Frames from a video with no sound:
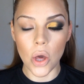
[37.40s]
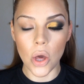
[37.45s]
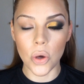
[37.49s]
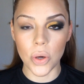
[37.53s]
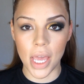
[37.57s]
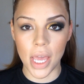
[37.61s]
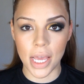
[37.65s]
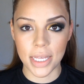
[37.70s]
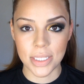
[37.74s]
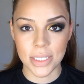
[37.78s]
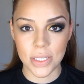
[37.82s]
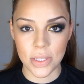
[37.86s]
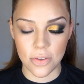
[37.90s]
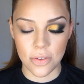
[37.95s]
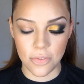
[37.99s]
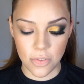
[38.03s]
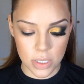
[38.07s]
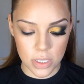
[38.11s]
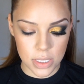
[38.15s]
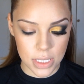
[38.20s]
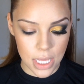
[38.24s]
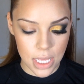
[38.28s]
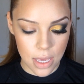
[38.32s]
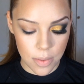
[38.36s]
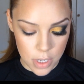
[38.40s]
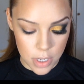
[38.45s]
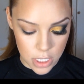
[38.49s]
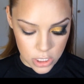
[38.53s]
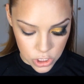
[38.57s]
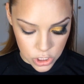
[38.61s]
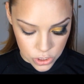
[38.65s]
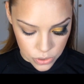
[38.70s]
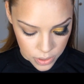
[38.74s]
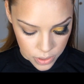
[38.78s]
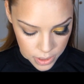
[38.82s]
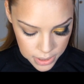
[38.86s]
Okay, so the first thing I'm going
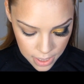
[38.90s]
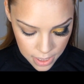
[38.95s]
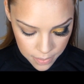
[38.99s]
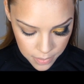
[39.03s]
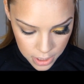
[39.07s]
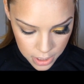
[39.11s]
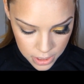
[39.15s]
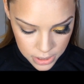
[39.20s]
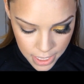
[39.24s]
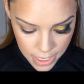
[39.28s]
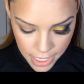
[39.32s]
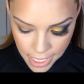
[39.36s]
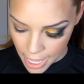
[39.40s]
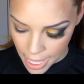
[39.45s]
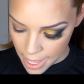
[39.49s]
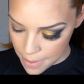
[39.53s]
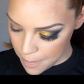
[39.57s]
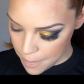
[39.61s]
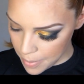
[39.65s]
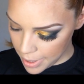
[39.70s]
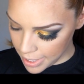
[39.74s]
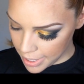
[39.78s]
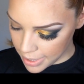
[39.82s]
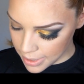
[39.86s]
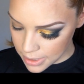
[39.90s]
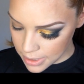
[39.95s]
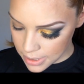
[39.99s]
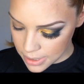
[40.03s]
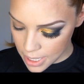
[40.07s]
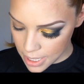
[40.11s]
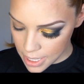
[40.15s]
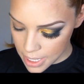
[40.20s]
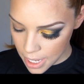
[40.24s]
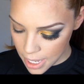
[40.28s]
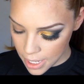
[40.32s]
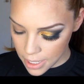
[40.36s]
to do is I'm going to take a base.
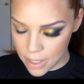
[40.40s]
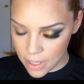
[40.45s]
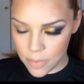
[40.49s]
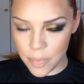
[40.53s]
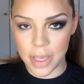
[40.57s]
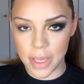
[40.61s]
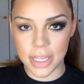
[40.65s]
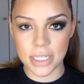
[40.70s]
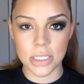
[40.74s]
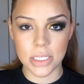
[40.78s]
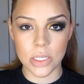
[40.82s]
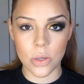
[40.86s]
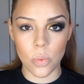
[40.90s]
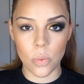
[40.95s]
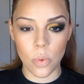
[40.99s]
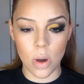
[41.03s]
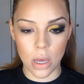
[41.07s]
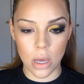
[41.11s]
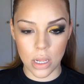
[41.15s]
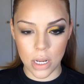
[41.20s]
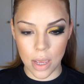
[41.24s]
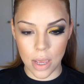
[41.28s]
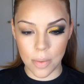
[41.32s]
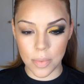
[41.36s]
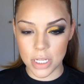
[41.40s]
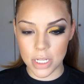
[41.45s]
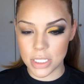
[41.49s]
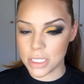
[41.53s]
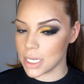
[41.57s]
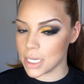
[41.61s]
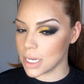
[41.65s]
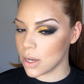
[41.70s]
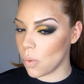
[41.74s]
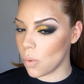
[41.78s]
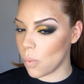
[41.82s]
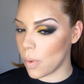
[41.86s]
Take any base you want. I'm going to
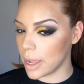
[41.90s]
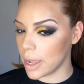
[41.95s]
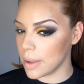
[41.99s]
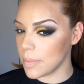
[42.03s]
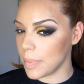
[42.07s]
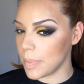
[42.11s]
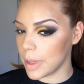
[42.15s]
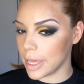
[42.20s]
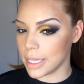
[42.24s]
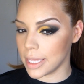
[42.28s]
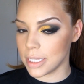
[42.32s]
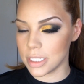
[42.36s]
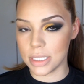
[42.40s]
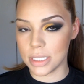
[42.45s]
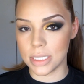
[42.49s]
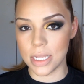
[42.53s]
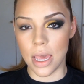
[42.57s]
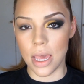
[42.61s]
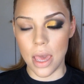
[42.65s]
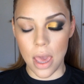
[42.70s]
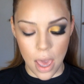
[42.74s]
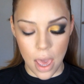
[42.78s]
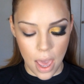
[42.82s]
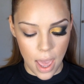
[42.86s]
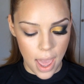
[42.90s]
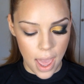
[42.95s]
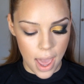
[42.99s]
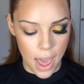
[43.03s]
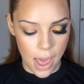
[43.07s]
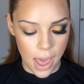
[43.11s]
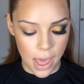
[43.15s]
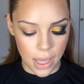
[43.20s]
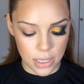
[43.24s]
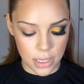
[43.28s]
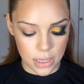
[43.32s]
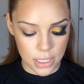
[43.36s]
take a white base,
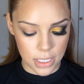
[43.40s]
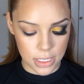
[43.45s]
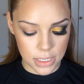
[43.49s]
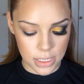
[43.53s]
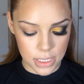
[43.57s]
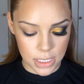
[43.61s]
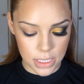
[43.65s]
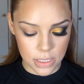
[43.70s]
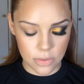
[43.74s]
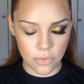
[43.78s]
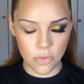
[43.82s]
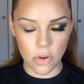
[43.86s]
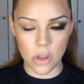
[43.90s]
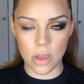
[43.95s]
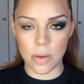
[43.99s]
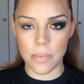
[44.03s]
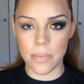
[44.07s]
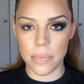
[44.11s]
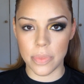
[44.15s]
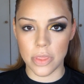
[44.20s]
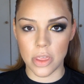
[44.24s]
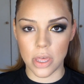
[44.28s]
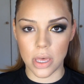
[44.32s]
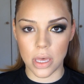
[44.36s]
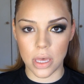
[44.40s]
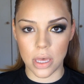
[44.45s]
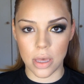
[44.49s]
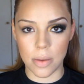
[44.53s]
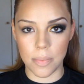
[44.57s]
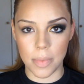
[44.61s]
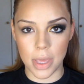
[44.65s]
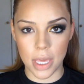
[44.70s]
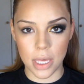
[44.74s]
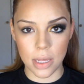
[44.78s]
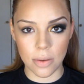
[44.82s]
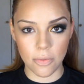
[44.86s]
and this is from the
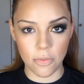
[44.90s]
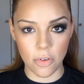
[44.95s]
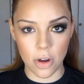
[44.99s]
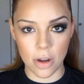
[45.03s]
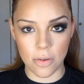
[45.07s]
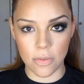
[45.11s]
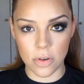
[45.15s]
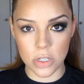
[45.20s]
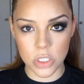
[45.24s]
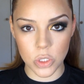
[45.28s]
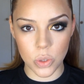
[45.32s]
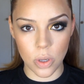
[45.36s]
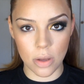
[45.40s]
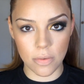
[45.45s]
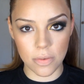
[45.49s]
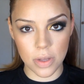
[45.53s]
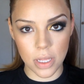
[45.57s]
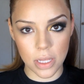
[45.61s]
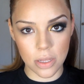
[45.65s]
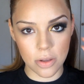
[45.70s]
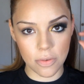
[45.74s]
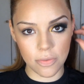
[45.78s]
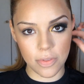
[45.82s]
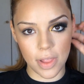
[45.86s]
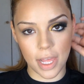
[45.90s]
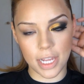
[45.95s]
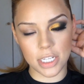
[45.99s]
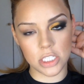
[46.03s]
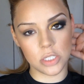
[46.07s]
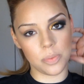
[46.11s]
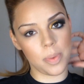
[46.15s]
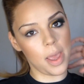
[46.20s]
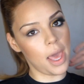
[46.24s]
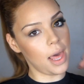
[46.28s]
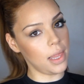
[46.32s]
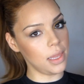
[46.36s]
Makeup Forever 12 Color
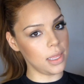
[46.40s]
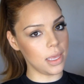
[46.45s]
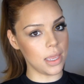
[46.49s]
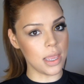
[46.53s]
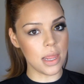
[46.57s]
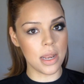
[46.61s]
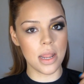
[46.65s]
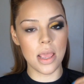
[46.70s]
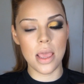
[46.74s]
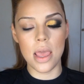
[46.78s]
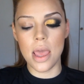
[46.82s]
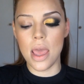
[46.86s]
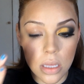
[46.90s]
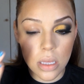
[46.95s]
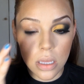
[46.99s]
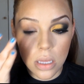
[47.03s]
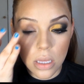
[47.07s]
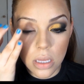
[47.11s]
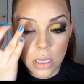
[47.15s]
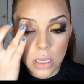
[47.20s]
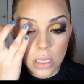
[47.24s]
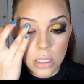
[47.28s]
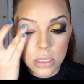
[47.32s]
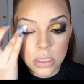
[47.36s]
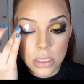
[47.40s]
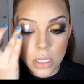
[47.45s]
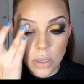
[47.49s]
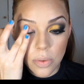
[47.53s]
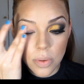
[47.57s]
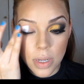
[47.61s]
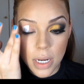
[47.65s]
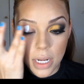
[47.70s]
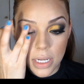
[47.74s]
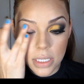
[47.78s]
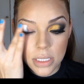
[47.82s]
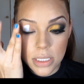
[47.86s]
Flash Palette. So
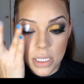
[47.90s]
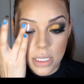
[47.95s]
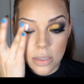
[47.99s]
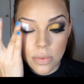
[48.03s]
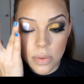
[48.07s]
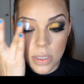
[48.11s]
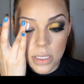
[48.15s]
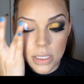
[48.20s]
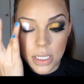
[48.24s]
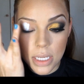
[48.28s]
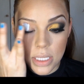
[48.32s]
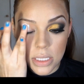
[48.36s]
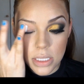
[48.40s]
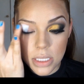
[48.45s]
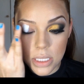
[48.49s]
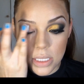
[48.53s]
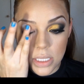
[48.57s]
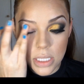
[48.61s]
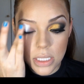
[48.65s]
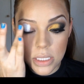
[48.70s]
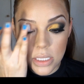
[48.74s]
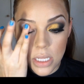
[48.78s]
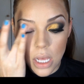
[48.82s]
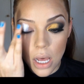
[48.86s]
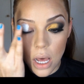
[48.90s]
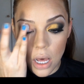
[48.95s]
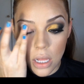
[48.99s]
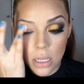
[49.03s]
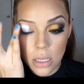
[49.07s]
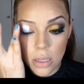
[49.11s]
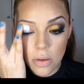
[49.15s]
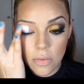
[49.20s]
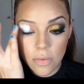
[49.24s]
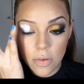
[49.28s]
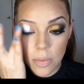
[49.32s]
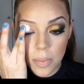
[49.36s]
what I did was I took this
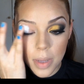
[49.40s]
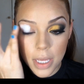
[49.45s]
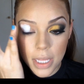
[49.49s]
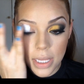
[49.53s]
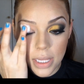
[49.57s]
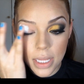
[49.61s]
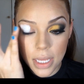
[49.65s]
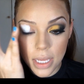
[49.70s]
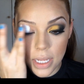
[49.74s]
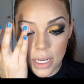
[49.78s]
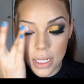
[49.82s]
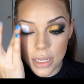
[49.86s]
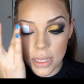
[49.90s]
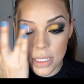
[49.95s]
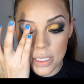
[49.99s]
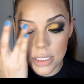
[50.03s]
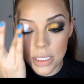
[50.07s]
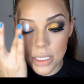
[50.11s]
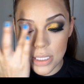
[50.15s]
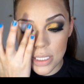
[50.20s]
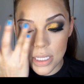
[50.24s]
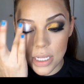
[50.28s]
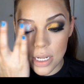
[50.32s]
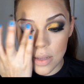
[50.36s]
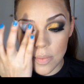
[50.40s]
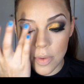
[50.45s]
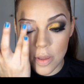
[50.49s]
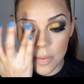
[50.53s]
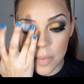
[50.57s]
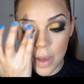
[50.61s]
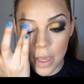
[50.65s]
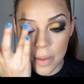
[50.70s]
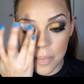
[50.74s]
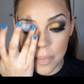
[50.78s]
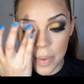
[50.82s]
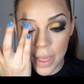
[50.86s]
all over my lid, and this is going to be
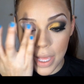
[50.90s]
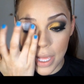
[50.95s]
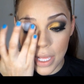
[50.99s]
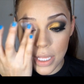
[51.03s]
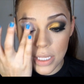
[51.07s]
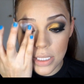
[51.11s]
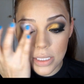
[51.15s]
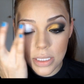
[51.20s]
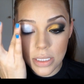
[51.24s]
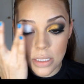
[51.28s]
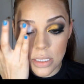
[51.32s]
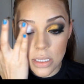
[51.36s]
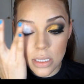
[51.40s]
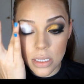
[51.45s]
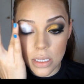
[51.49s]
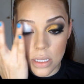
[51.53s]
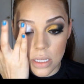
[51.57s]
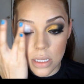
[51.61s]
my base.